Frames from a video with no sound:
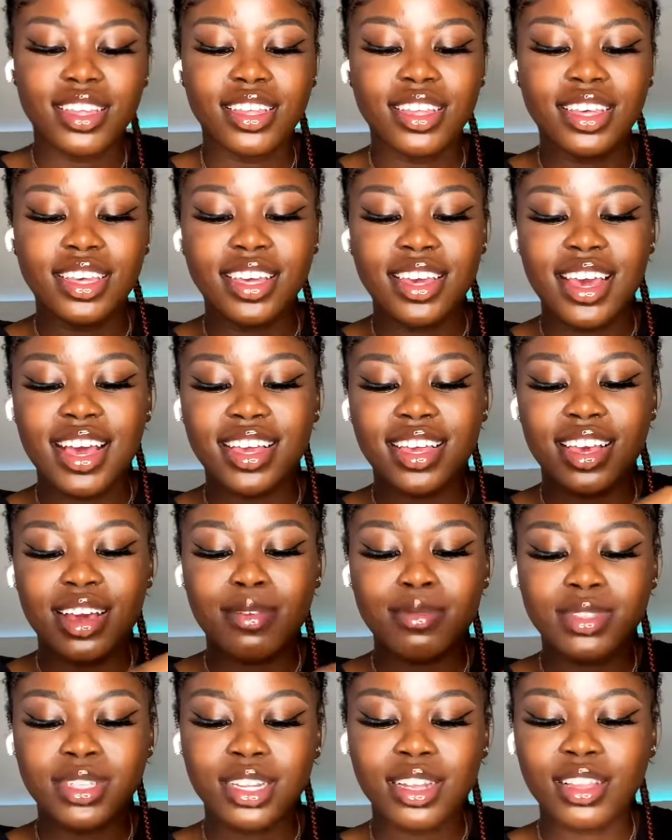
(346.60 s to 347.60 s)
It
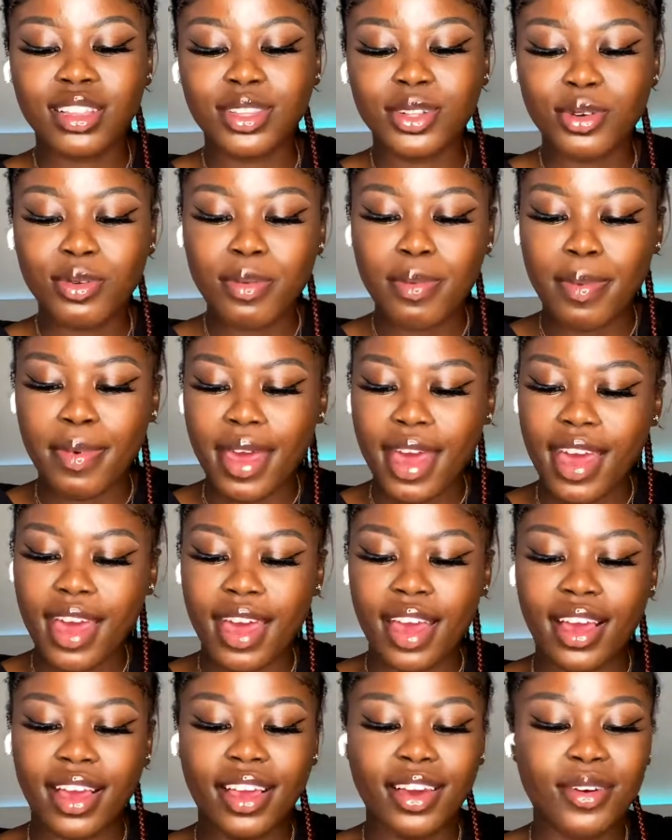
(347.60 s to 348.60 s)
comes in a little
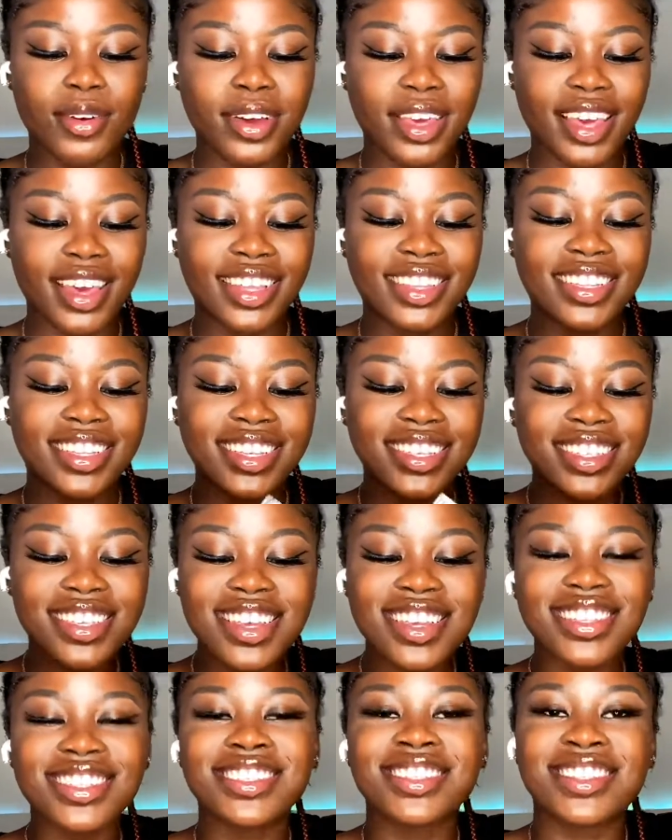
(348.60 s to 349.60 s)
bag. Okay, this
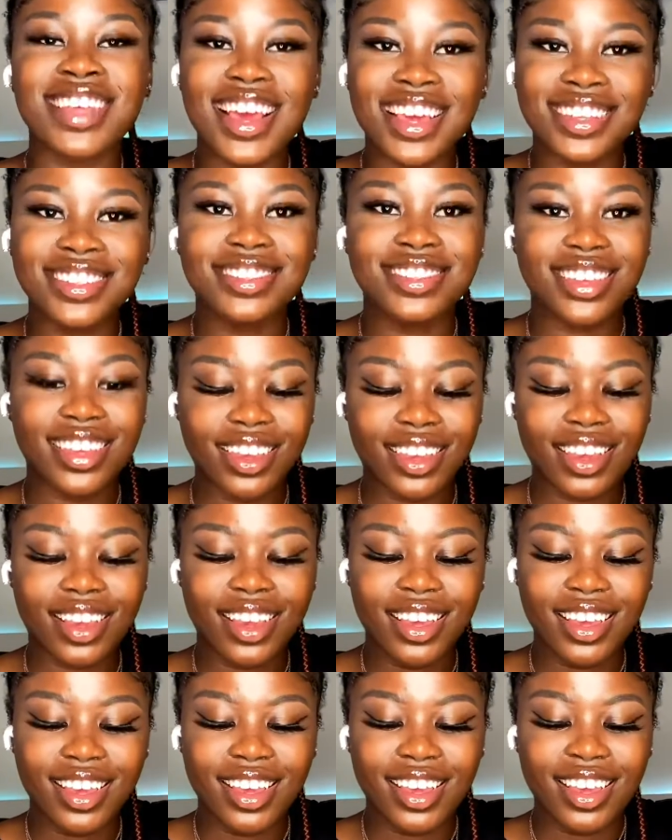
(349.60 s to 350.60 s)
is sexy.
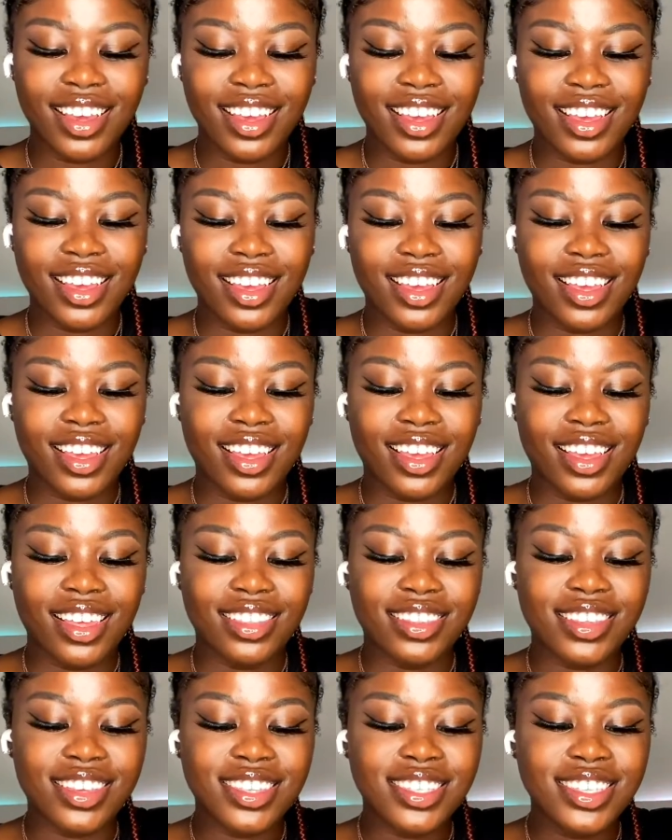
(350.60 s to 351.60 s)

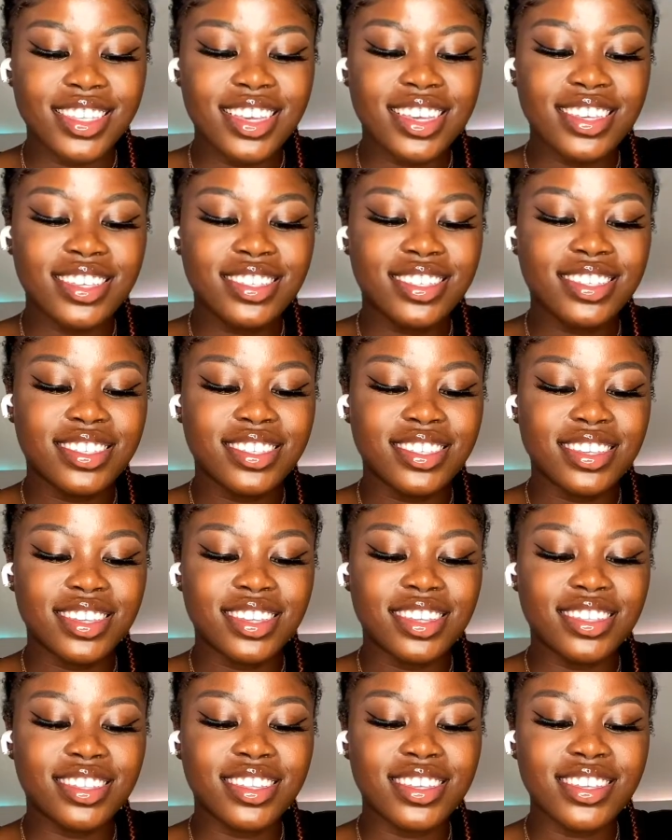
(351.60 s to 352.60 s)
This is,
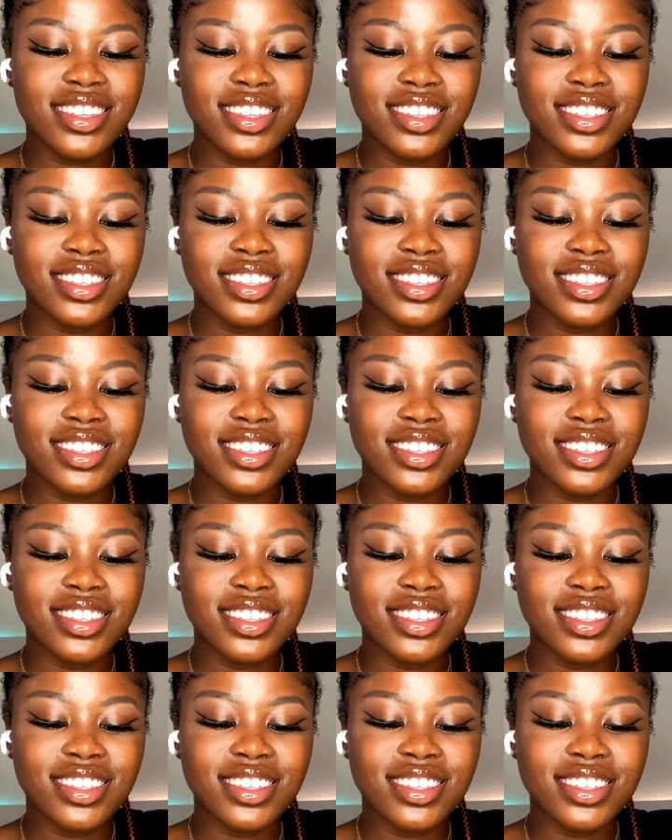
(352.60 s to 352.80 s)
you